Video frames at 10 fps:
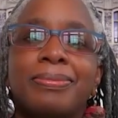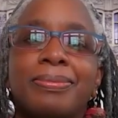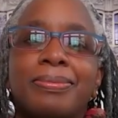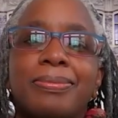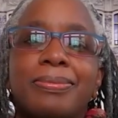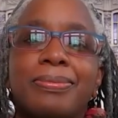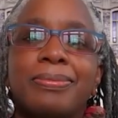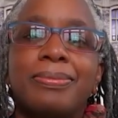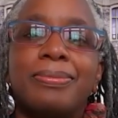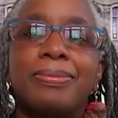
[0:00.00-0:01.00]

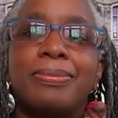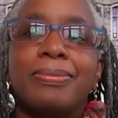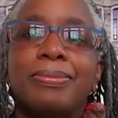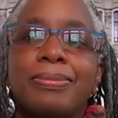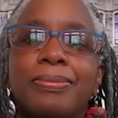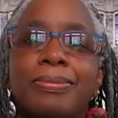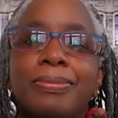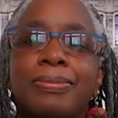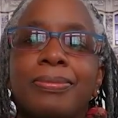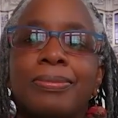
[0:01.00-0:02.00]

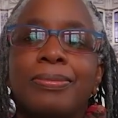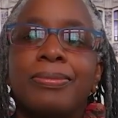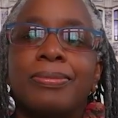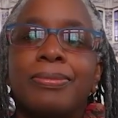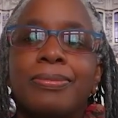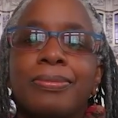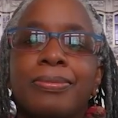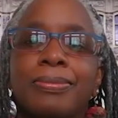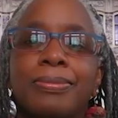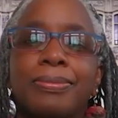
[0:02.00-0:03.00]

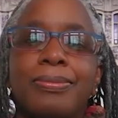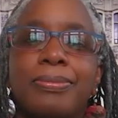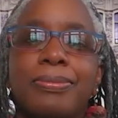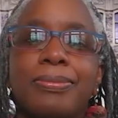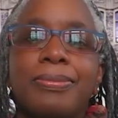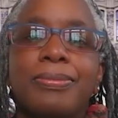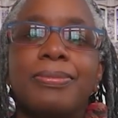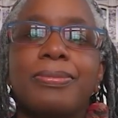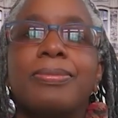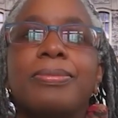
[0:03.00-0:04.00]

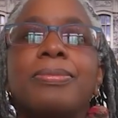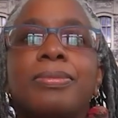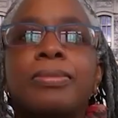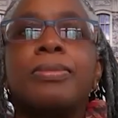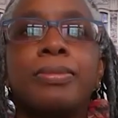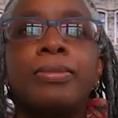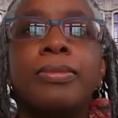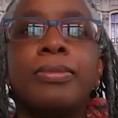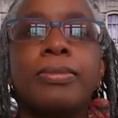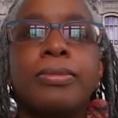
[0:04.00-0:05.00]

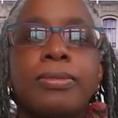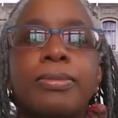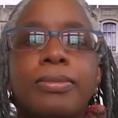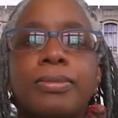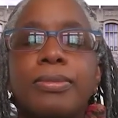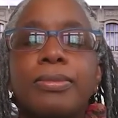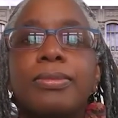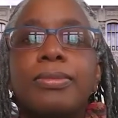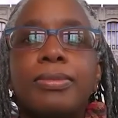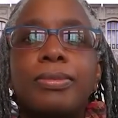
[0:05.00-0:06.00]

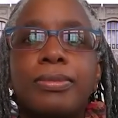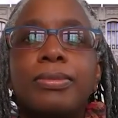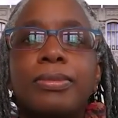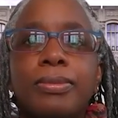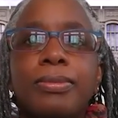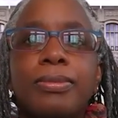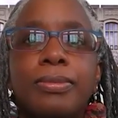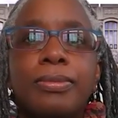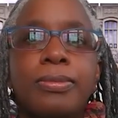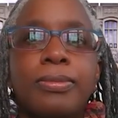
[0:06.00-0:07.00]

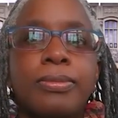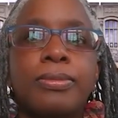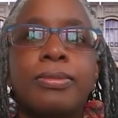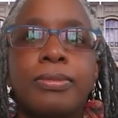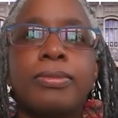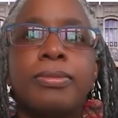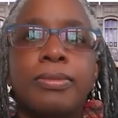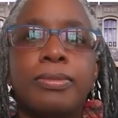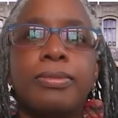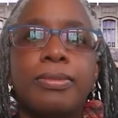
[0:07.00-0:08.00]
(silent)